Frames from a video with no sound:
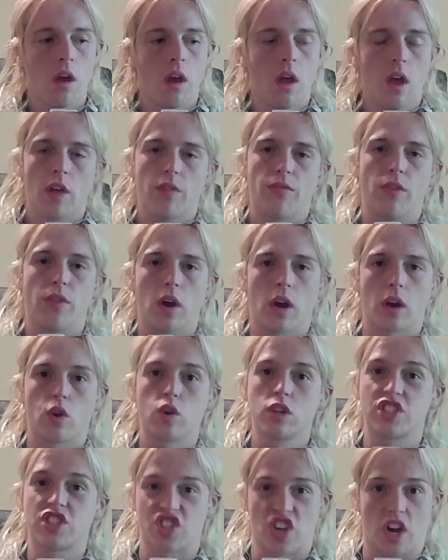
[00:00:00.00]
the
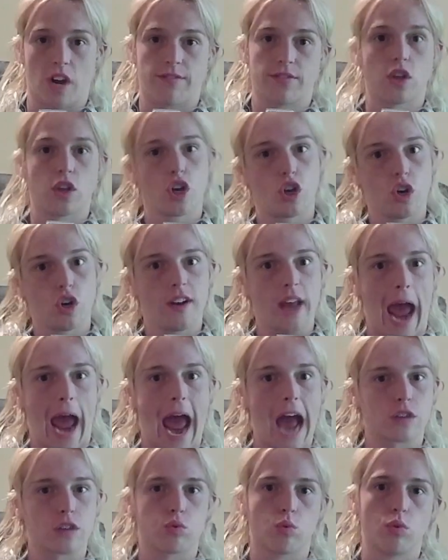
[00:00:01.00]
good stuff, the good
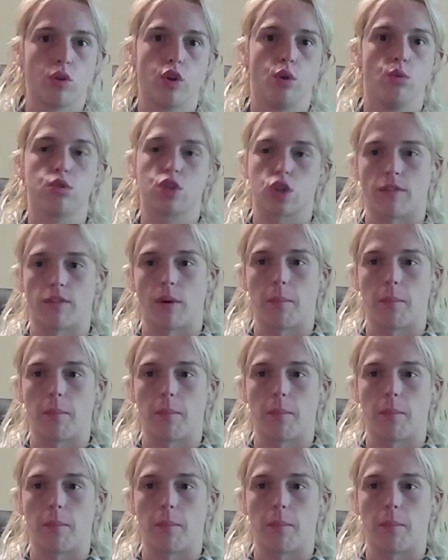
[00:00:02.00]
actual nutrients of